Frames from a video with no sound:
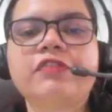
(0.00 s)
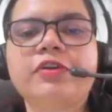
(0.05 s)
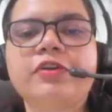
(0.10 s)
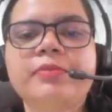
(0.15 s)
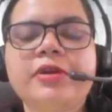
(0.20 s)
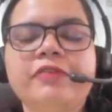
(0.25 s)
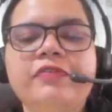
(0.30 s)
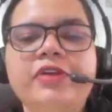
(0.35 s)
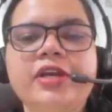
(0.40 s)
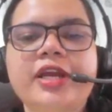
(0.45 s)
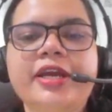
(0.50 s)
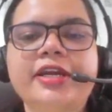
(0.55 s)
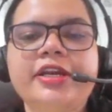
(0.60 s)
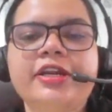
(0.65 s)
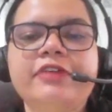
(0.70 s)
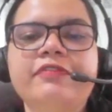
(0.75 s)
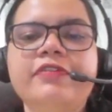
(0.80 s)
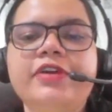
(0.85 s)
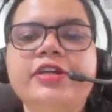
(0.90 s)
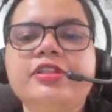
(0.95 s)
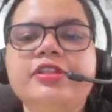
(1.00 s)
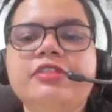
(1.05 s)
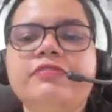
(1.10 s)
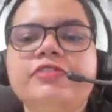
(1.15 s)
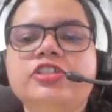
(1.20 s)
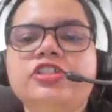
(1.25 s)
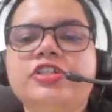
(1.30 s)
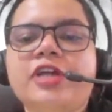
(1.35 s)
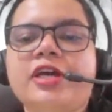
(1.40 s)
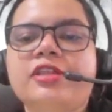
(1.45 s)
from Neverland events
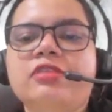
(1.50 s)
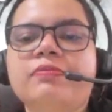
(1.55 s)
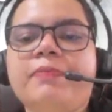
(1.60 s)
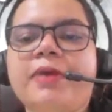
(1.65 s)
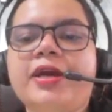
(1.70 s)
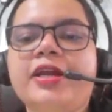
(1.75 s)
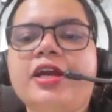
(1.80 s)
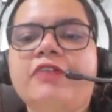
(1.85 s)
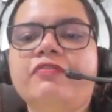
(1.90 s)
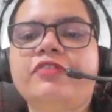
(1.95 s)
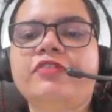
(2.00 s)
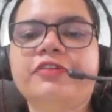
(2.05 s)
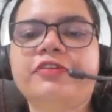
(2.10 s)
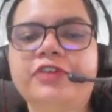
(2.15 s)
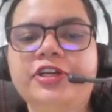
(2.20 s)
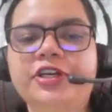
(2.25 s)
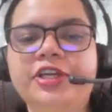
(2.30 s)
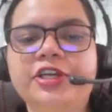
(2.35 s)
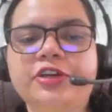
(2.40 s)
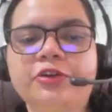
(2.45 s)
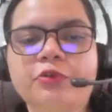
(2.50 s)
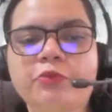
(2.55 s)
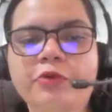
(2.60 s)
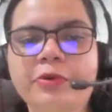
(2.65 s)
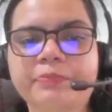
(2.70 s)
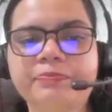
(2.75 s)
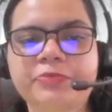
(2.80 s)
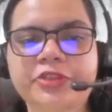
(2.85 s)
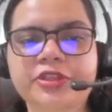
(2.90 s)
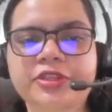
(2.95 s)
which transpire after Wendy grew
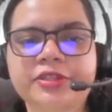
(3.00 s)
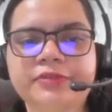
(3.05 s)
up.